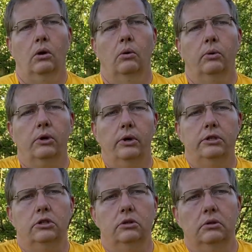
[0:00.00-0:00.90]
We're going
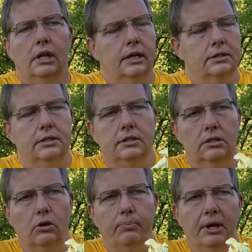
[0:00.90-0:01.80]
to utilize this
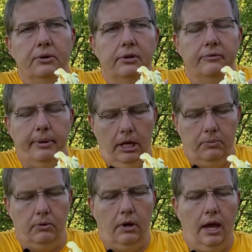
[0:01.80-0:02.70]
little bundle of
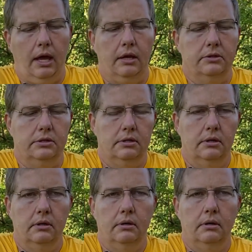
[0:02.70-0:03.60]
paper as
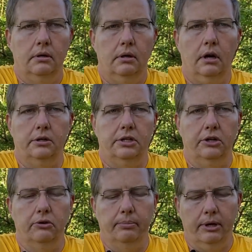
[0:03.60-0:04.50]
our
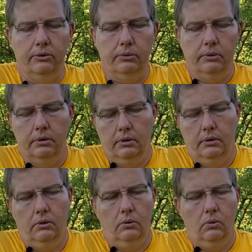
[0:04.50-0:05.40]
tinder bundle,
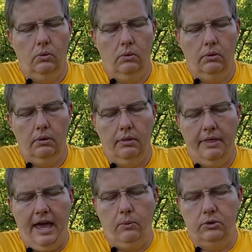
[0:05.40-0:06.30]

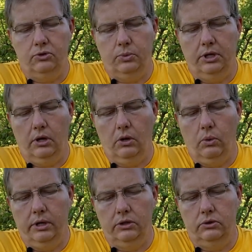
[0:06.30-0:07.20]
that which we are
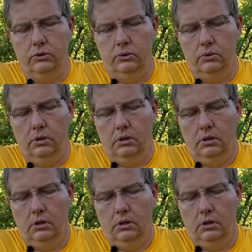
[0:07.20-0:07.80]
going to